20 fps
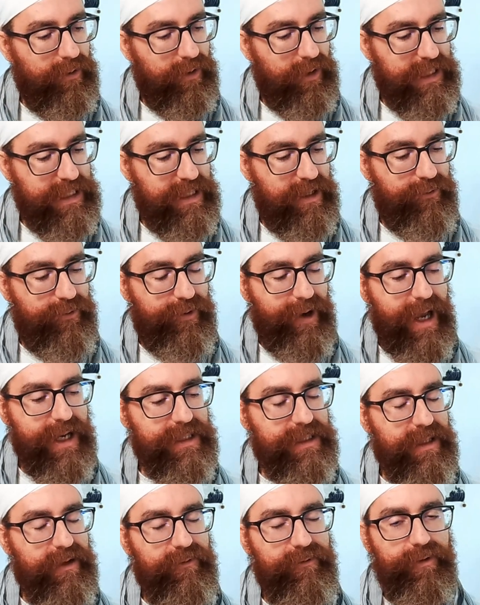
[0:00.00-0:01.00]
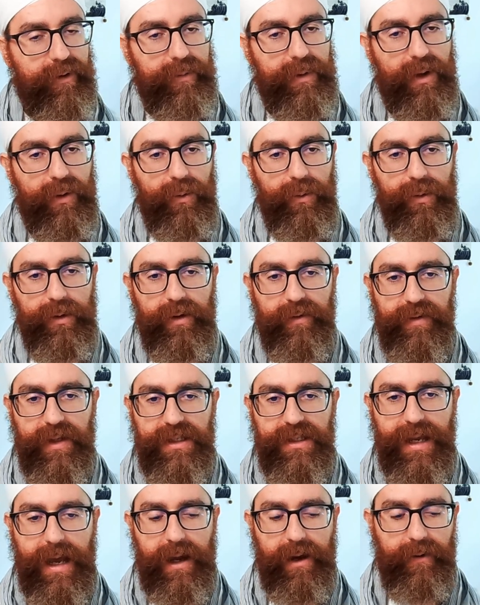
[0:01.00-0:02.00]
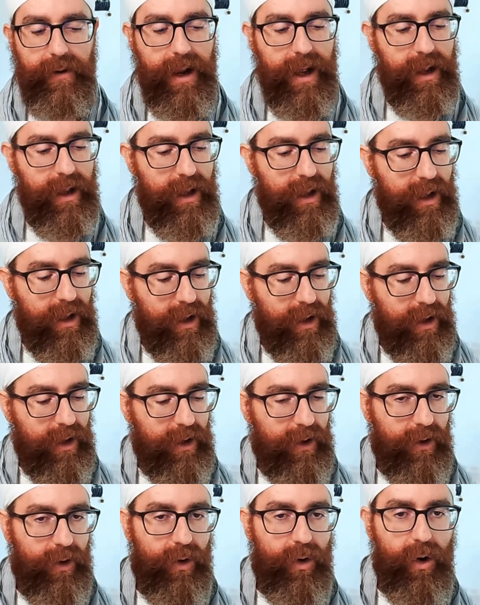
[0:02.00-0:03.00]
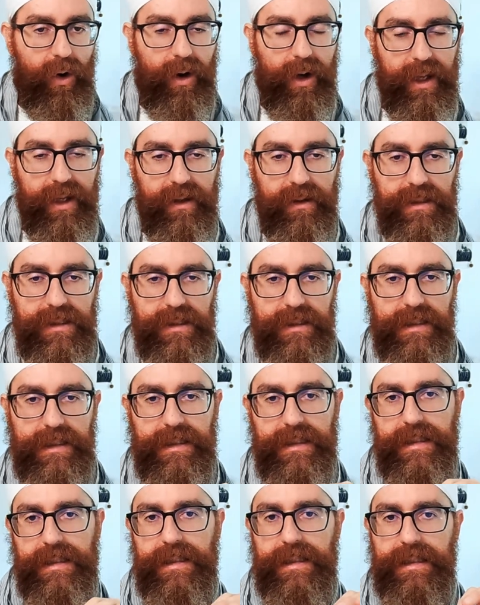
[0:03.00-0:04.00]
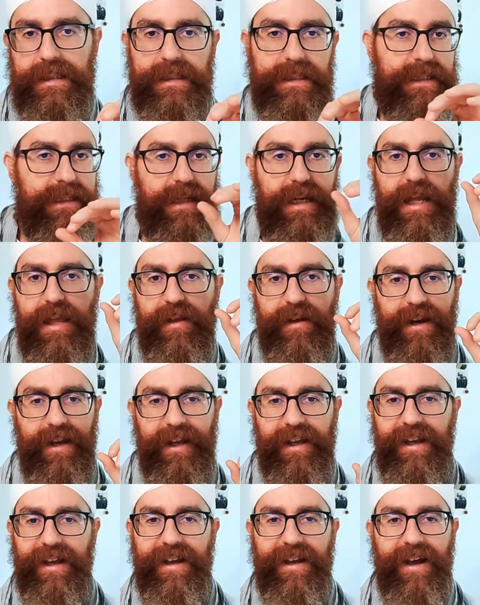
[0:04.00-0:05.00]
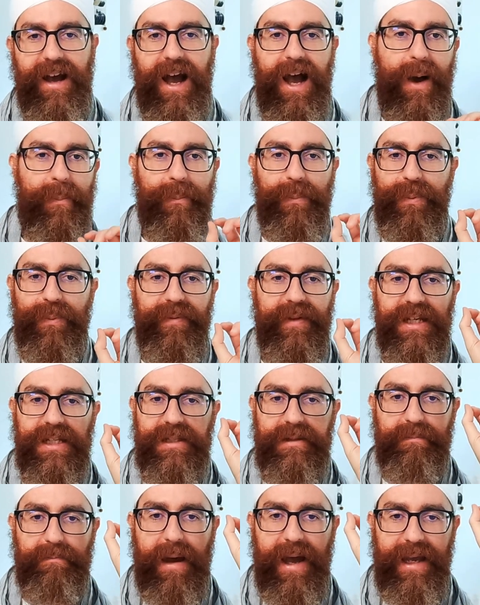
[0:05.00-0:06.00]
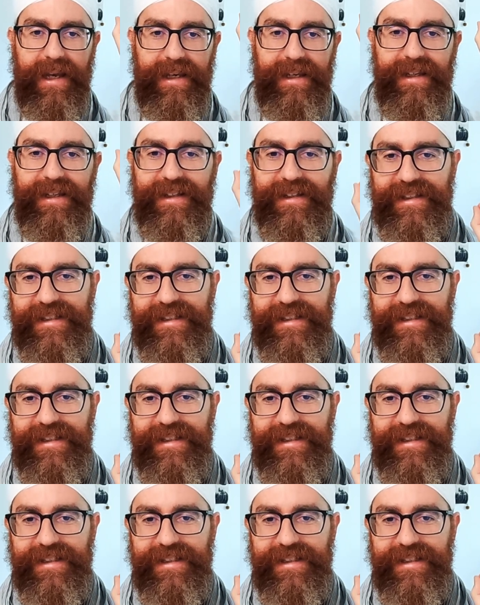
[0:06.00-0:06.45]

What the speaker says: Is rising from the root of the chakra, going, slithering up the spine,